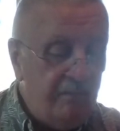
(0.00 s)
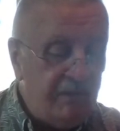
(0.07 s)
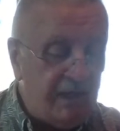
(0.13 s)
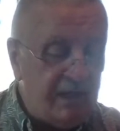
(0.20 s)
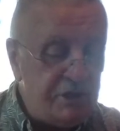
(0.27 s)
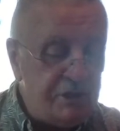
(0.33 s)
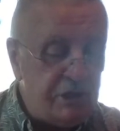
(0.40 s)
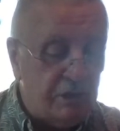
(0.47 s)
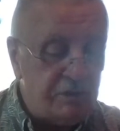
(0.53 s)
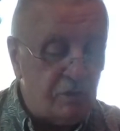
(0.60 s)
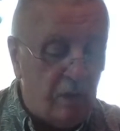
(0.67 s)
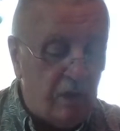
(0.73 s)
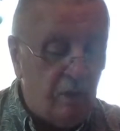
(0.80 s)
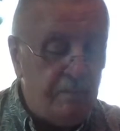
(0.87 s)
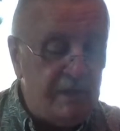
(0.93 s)
and he shall
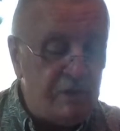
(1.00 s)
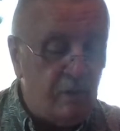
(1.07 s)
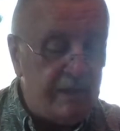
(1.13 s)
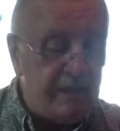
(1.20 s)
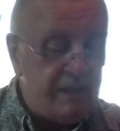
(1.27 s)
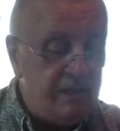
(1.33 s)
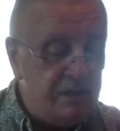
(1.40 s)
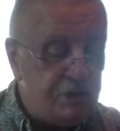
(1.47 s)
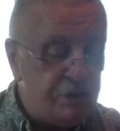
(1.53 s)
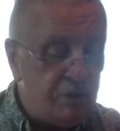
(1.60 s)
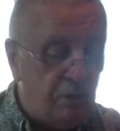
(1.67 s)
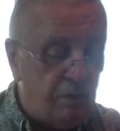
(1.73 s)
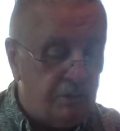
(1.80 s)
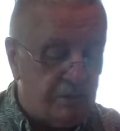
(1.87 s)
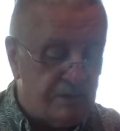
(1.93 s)
dwell between his
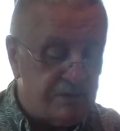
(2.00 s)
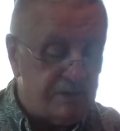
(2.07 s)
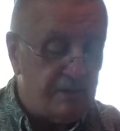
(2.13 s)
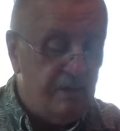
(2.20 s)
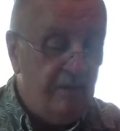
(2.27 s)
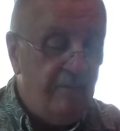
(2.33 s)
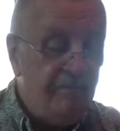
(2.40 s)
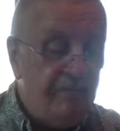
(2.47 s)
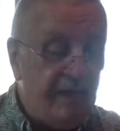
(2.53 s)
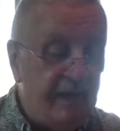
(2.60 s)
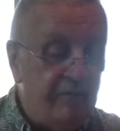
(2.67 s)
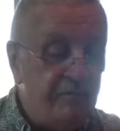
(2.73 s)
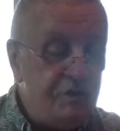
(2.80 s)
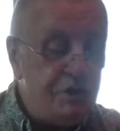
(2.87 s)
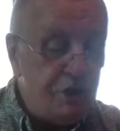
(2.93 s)
shoulders and
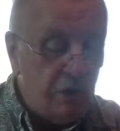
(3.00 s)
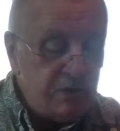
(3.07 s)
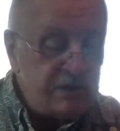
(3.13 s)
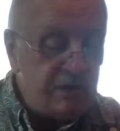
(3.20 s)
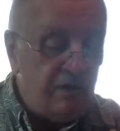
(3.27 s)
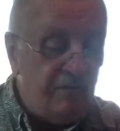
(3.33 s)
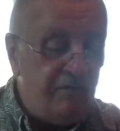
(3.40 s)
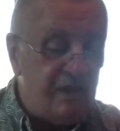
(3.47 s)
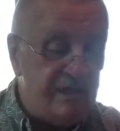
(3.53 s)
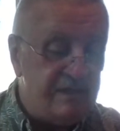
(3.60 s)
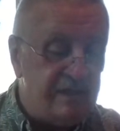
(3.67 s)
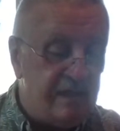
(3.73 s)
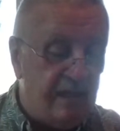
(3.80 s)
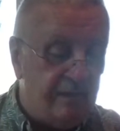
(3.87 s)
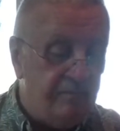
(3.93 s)
of Joseph, he
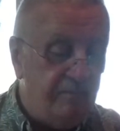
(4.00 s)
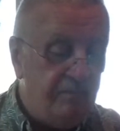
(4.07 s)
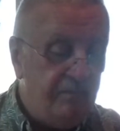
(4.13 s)
said.